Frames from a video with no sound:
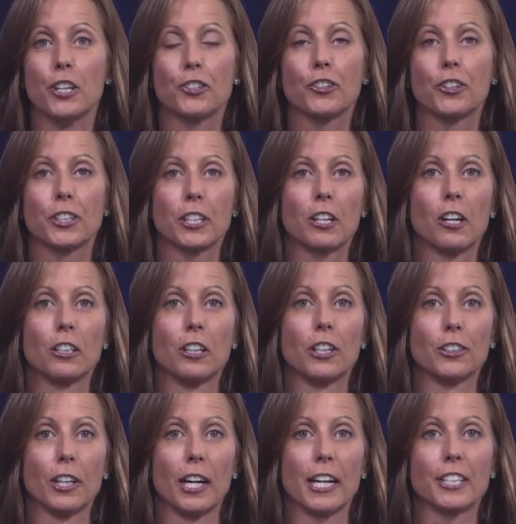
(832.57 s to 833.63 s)
turned it all
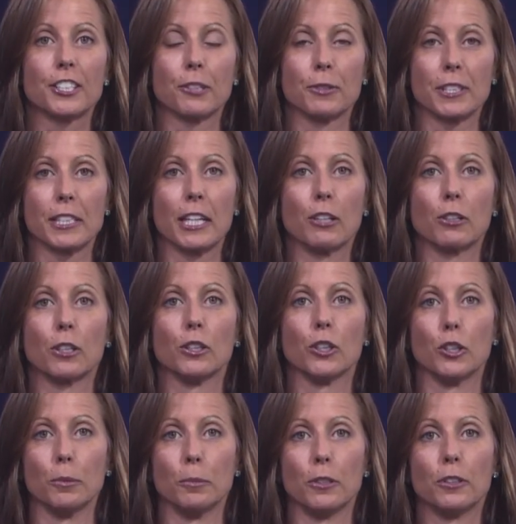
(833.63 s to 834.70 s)
online, so it's now
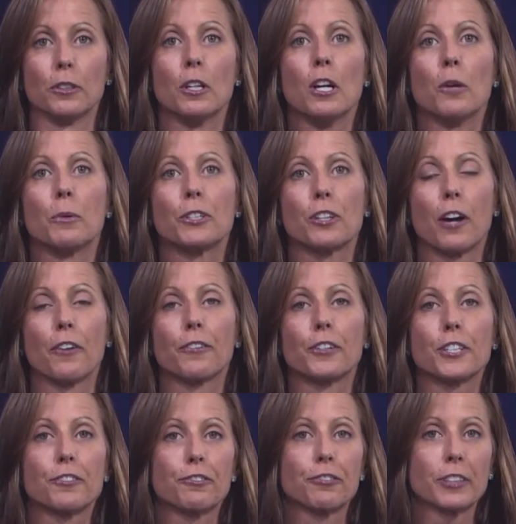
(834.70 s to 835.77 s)
global, which
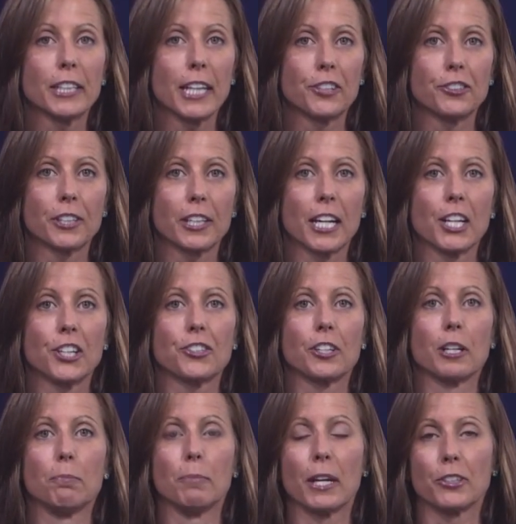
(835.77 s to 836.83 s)
offers free education
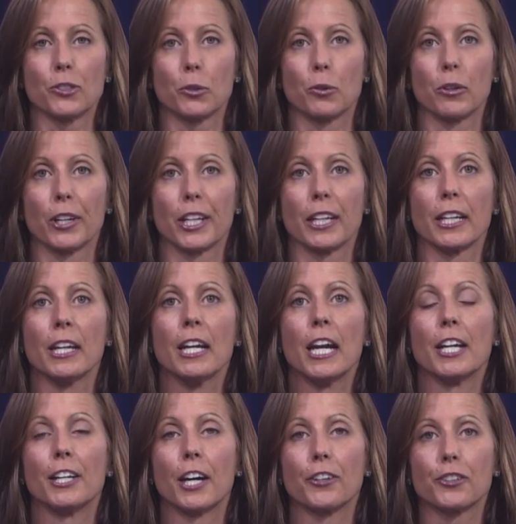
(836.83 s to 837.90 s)
and mentoring
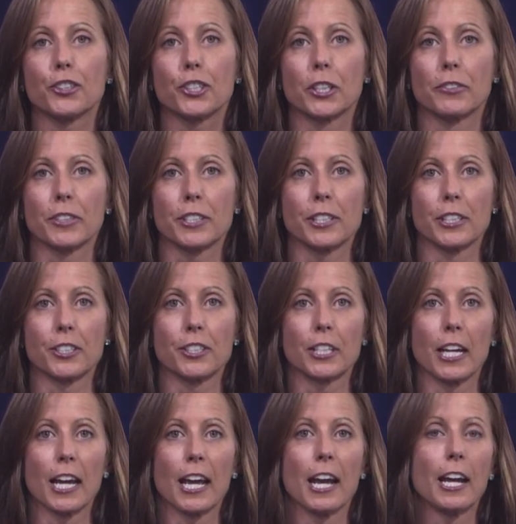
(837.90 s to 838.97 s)
and other services to
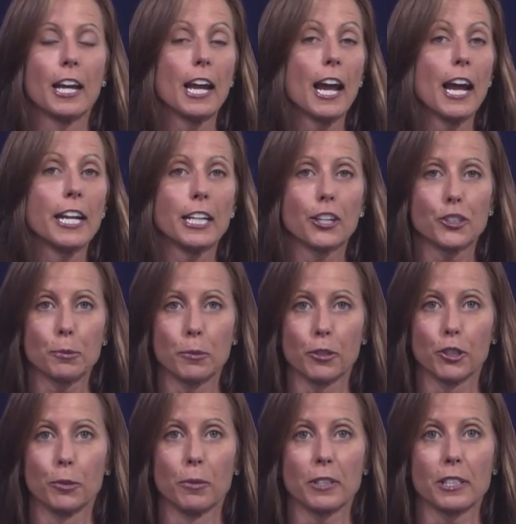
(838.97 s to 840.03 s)
any entrepreneur who
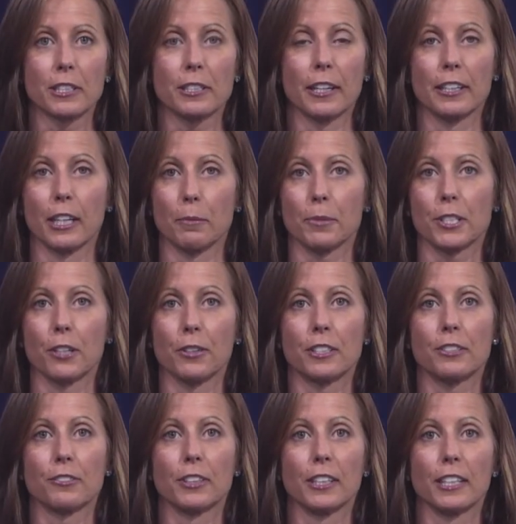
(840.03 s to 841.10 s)
wants to sign up. So
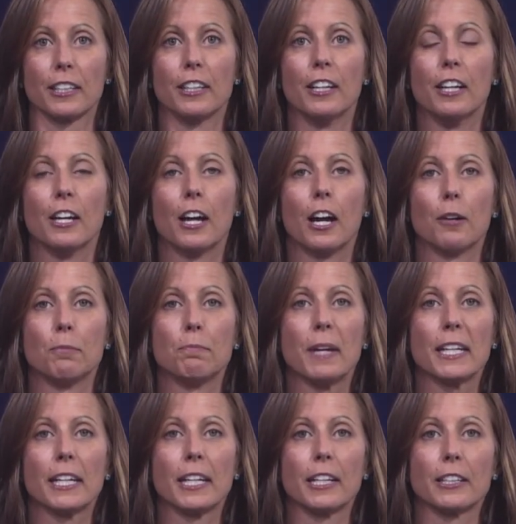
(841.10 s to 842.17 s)
it's really
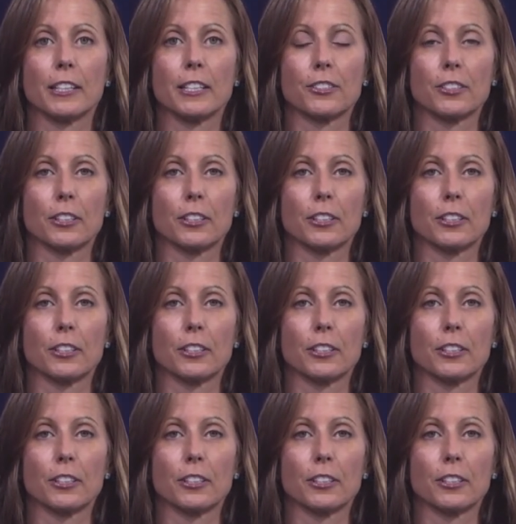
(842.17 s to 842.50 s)
making this